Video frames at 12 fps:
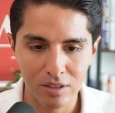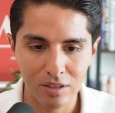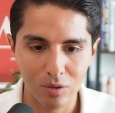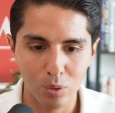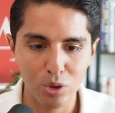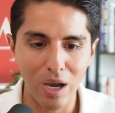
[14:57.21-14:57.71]

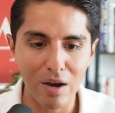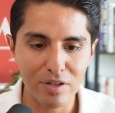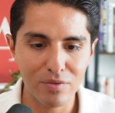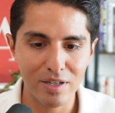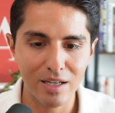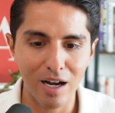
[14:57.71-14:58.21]
when you haven't
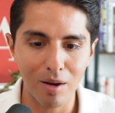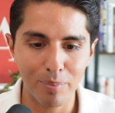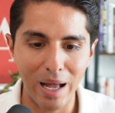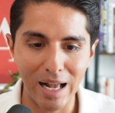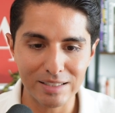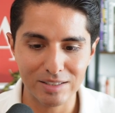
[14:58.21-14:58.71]
even got
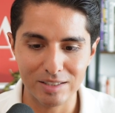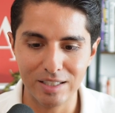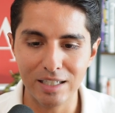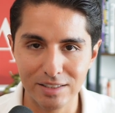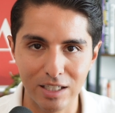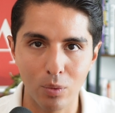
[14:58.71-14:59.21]
past the
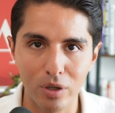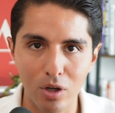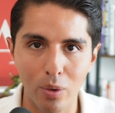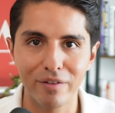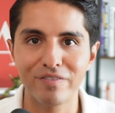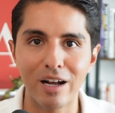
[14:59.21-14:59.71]
testing window
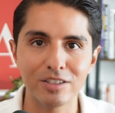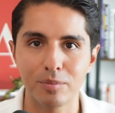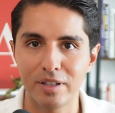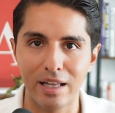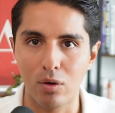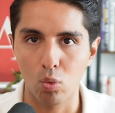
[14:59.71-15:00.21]
and found
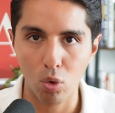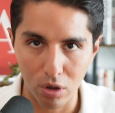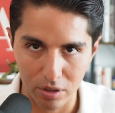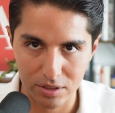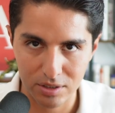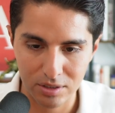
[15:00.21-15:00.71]
something that
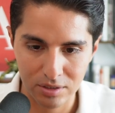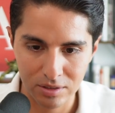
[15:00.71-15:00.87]
works.